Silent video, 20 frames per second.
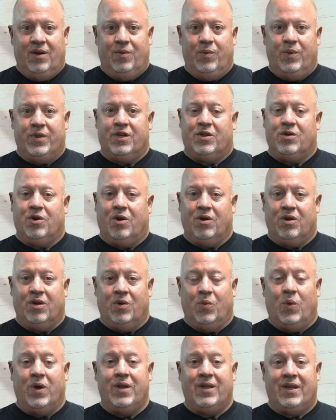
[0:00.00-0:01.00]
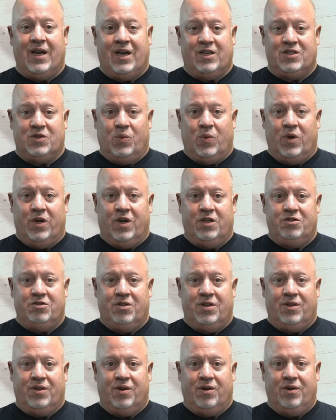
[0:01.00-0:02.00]
with a total of
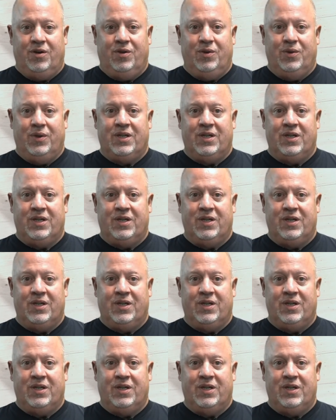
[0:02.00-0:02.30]
1,130 new